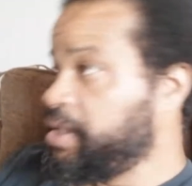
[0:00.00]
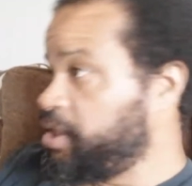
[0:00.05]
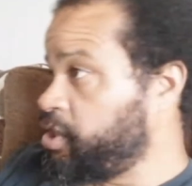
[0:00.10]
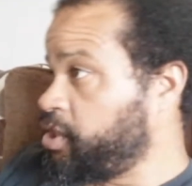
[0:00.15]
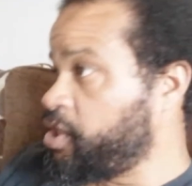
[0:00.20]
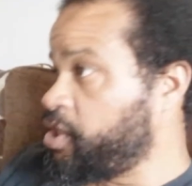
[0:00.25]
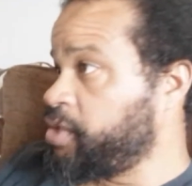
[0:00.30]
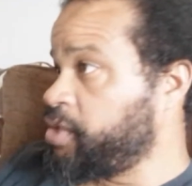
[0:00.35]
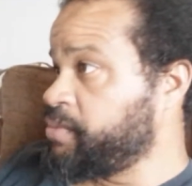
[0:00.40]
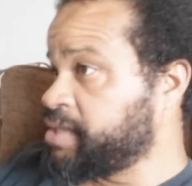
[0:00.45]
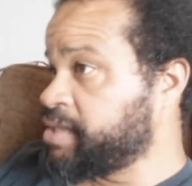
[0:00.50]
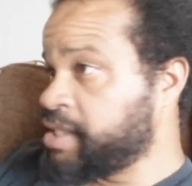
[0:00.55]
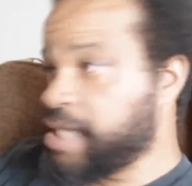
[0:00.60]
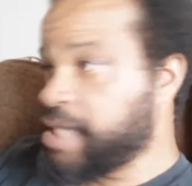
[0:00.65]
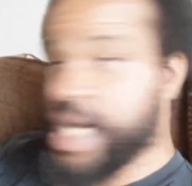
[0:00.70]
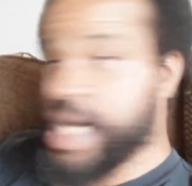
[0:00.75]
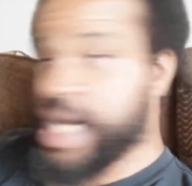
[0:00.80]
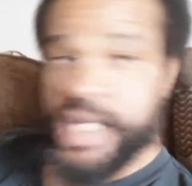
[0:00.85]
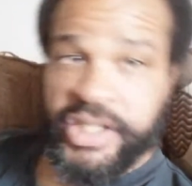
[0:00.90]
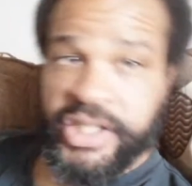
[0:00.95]
You know, he was in
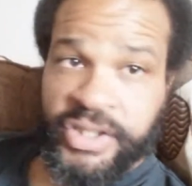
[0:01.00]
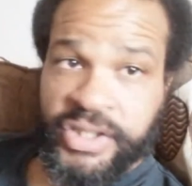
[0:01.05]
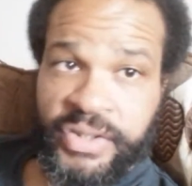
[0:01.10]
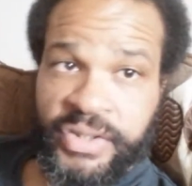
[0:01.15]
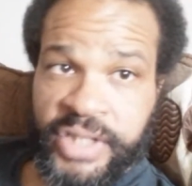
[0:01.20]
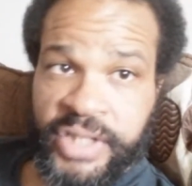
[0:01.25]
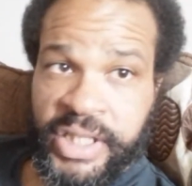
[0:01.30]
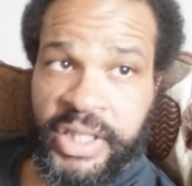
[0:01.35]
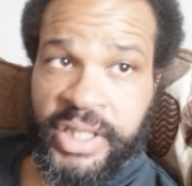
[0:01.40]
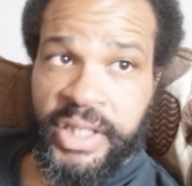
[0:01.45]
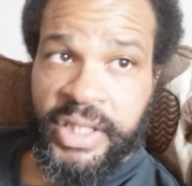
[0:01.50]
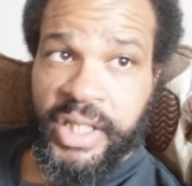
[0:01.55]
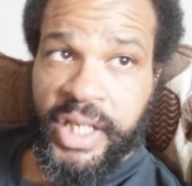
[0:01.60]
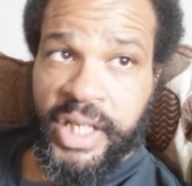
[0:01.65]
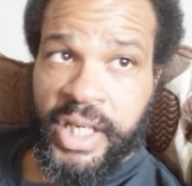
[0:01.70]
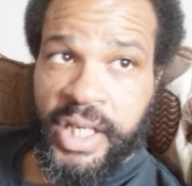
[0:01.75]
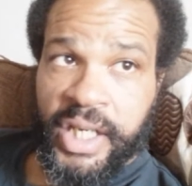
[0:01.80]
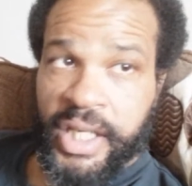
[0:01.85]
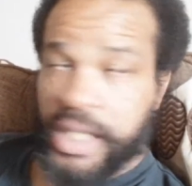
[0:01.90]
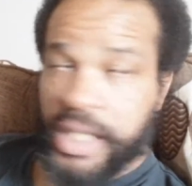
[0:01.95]
Canastota
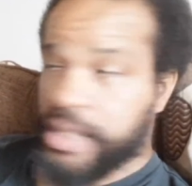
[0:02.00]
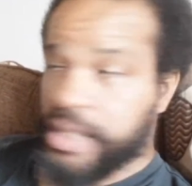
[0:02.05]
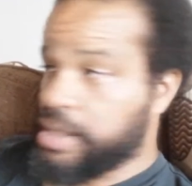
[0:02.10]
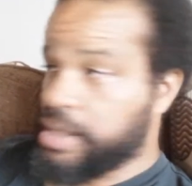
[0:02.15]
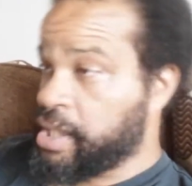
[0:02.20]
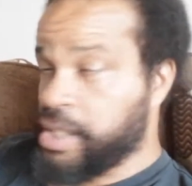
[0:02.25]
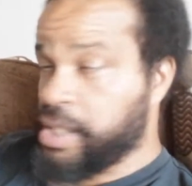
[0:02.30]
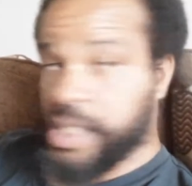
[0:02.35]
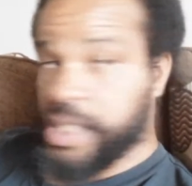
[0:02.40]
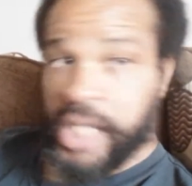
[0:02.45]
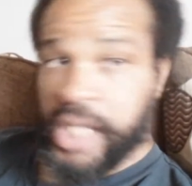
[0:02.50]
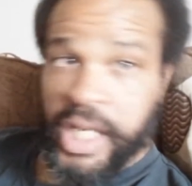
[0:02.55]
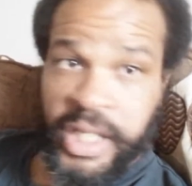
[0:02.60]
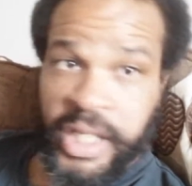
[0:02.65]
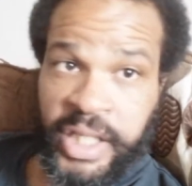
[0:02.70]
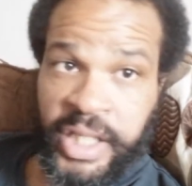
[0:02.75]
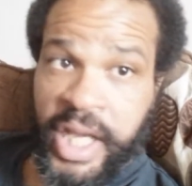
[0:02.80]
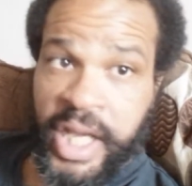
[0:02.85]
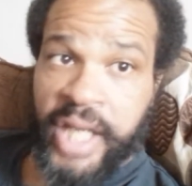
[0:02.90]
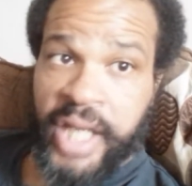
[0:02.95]
uh, and and
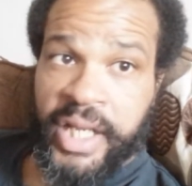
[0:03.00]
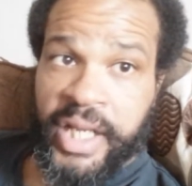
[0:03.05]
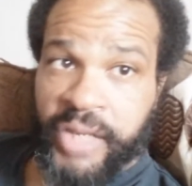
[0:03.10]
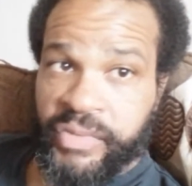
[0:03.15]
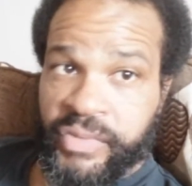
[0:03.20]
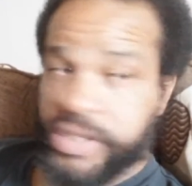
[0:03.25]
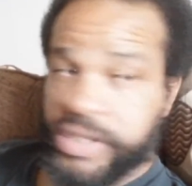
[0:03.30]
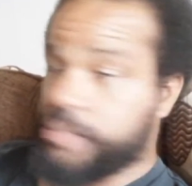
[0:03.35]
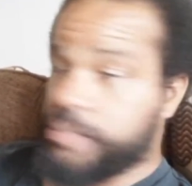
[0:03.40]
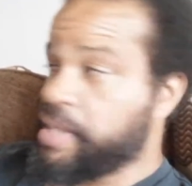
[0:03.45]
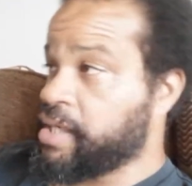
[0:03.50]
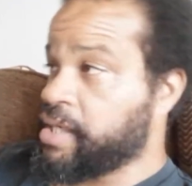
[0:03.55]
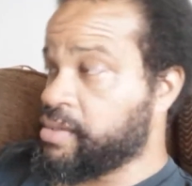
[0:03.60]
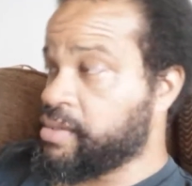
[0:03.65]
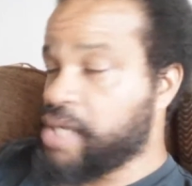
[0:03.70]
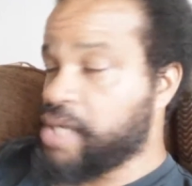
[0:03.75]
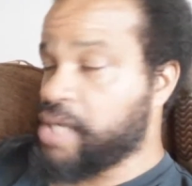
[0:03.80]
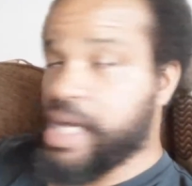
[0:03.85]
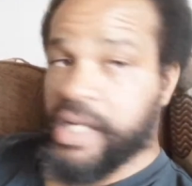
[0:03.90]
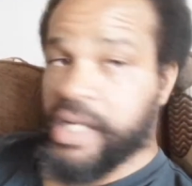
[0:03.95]
he got a lot of respect
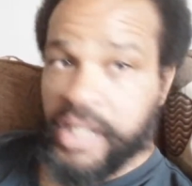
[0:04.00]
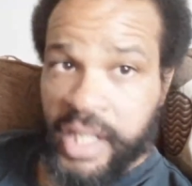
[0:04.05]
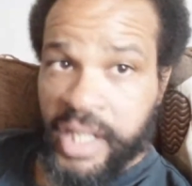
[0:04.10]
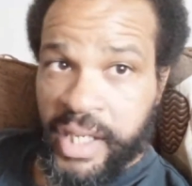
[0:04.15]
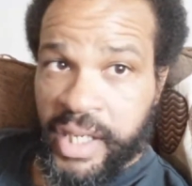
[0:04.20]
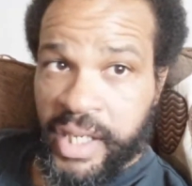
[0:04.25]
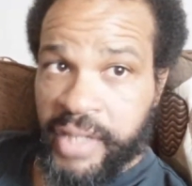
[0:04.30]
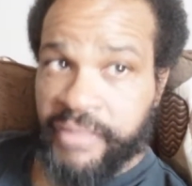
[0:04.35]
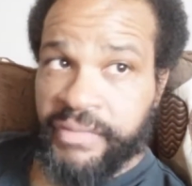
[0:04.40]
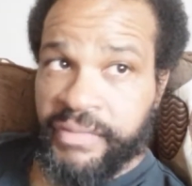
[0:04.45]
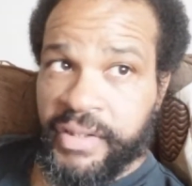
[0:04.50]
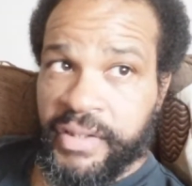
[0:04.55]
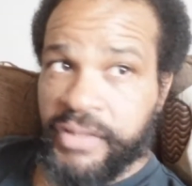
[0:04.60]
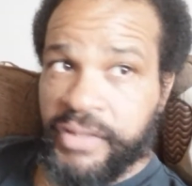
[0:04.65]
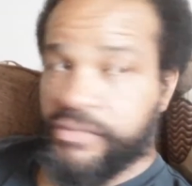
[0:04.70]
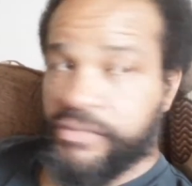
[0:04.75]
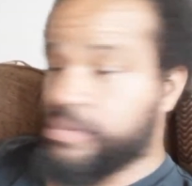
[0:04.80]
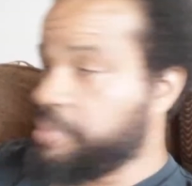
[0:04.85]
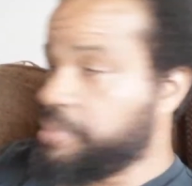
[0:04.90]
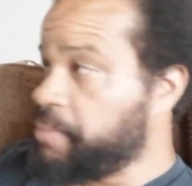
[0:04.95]
and a lot of love
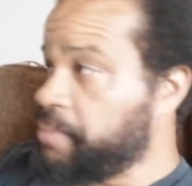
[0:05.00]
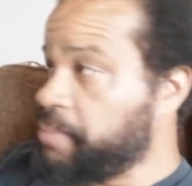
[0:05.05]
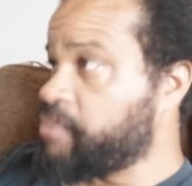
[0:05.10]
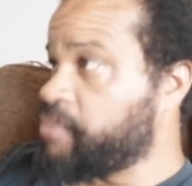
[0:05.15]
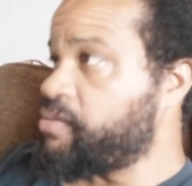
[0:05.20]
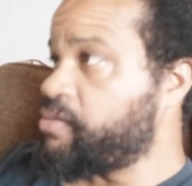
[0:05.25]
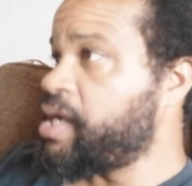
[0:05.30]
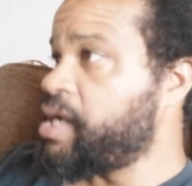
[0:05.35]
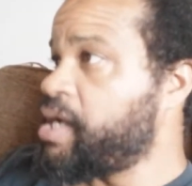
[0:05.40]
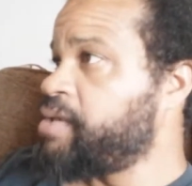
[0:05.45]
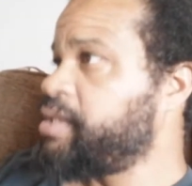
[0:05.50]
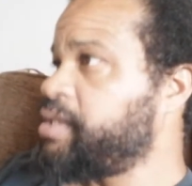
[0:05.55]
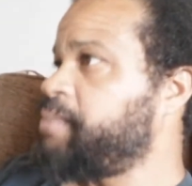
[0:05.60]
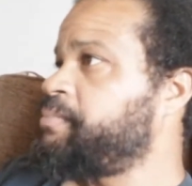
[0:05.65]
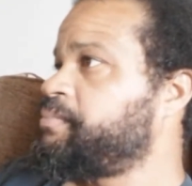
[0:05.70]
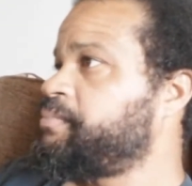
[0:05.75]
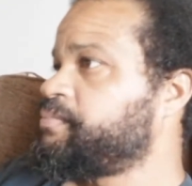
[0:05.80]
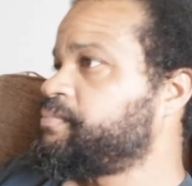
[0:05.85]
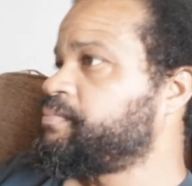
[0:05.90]
from people around him.